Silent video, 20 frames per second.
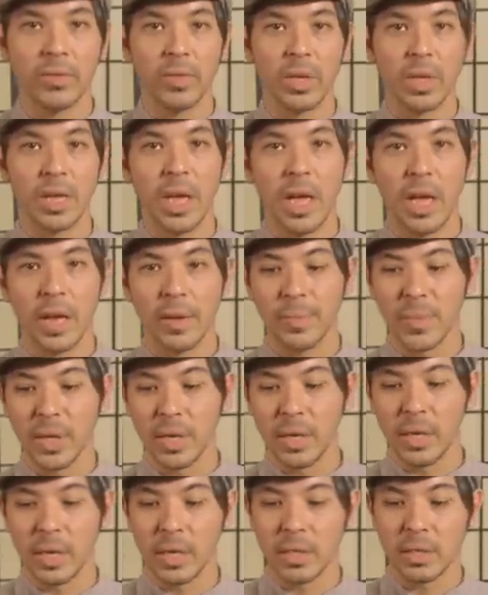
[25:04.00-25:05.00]
of the cake
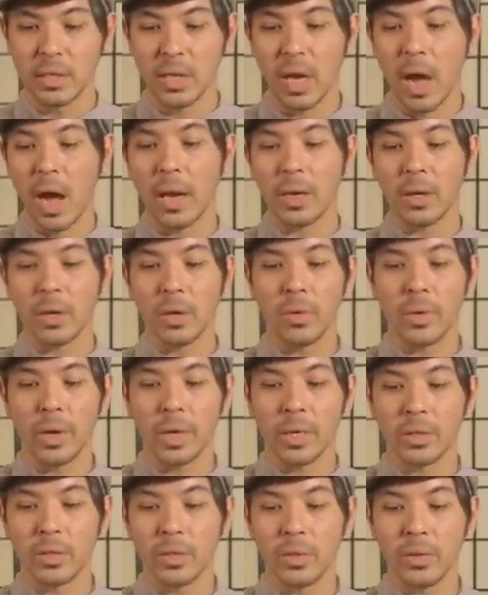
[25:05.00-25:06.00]
is not
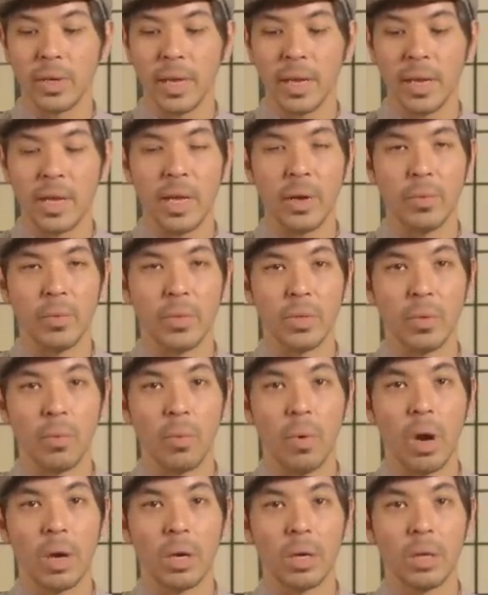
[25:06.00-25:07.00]
going to get hit with the
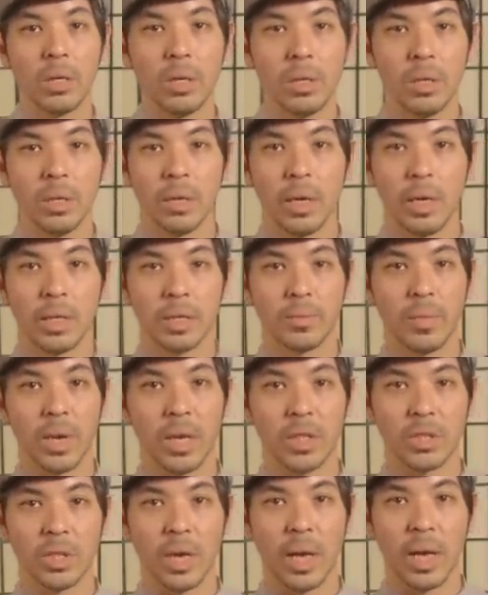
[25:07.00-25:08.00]
water as
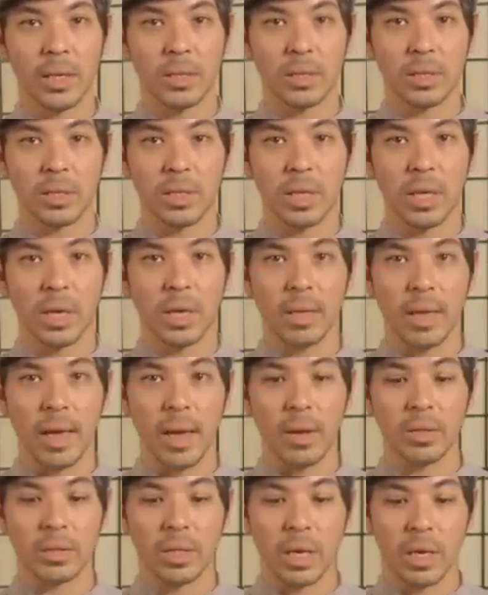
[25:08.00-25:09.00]
much as the tea on the
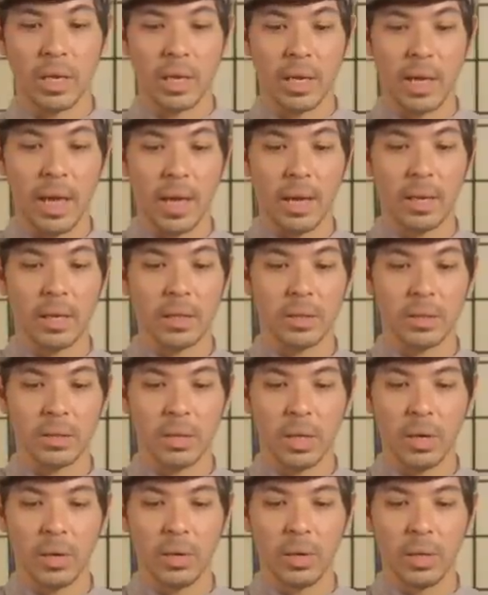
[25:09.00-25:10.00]
outside of the cake. And
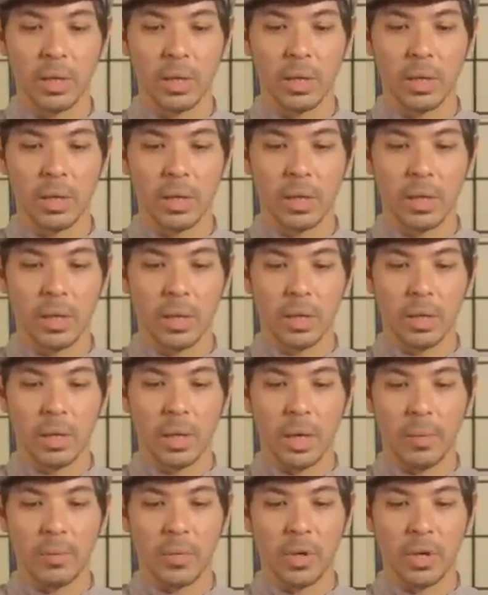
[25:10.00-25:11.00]
so
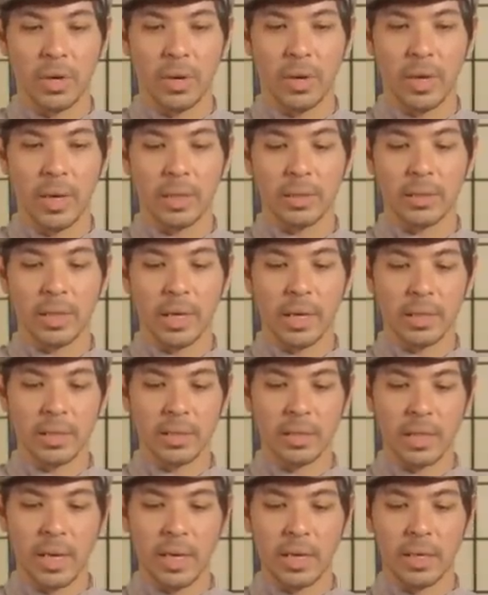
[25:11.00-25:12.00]
I'm gonna go ahead and let it
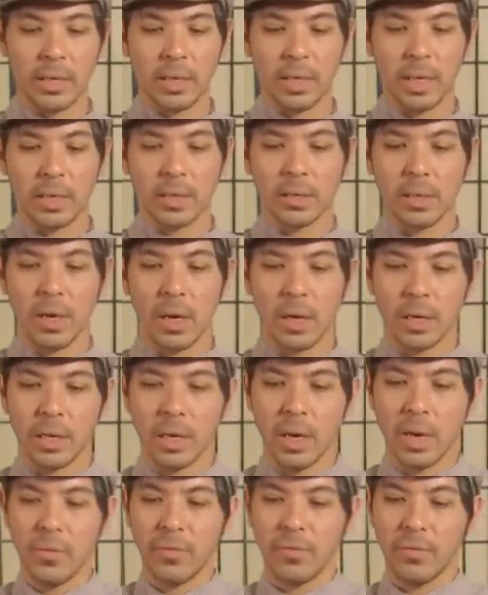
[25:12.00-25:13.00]
sit. That's long
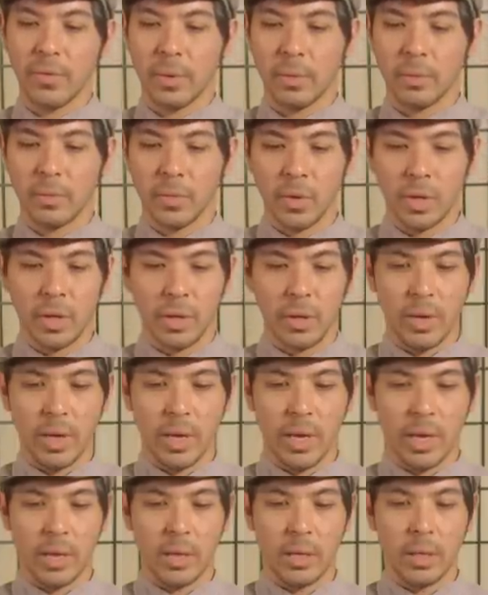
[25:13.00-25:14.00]
enough. I'm gonna go
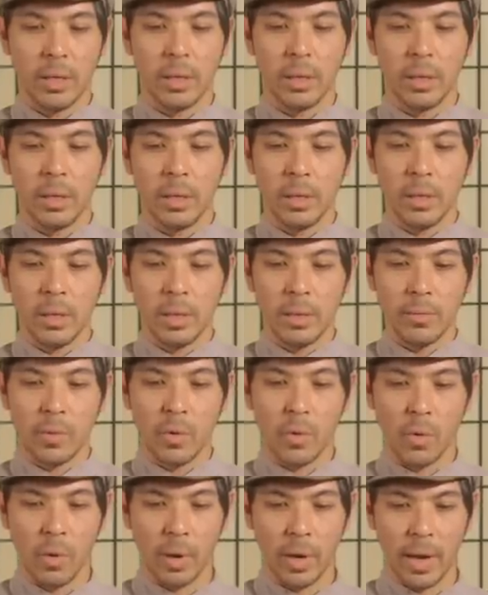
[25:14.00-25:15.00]
ahead and
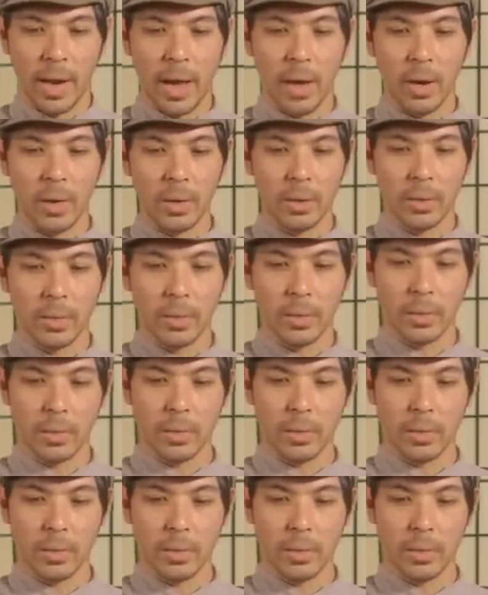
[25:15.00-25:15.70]
pour it out.